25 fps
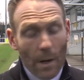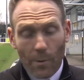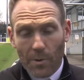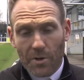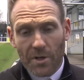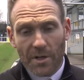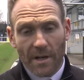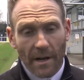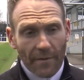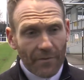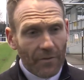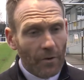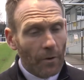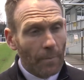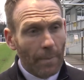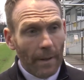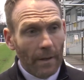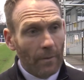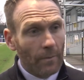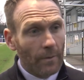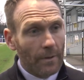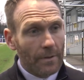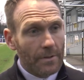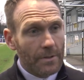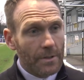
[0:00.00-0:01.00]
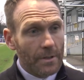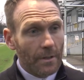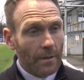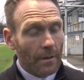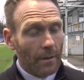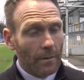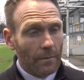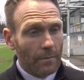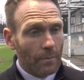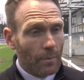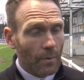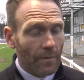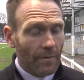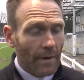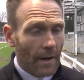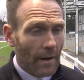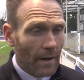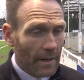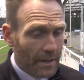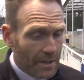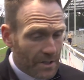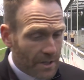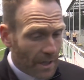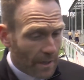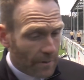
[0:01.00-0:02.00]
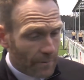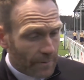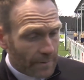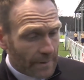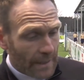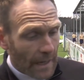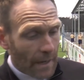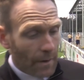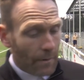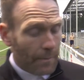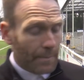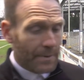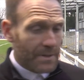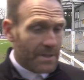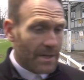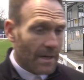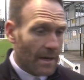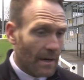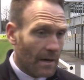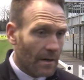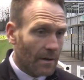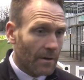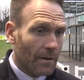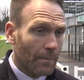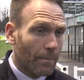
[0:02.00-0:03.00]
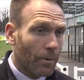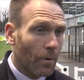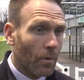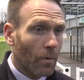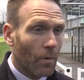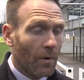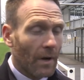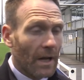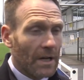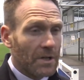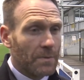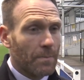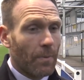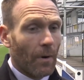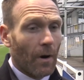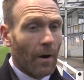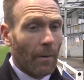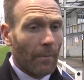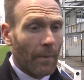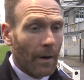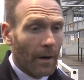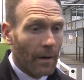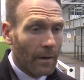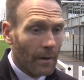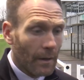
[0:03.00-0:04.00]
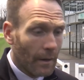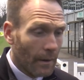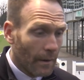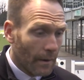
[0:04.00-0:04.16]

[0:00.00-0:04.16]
Yeah, we should have two penalties, you know, without any shadow of a doubt, in particular the poor on Ash Palmer.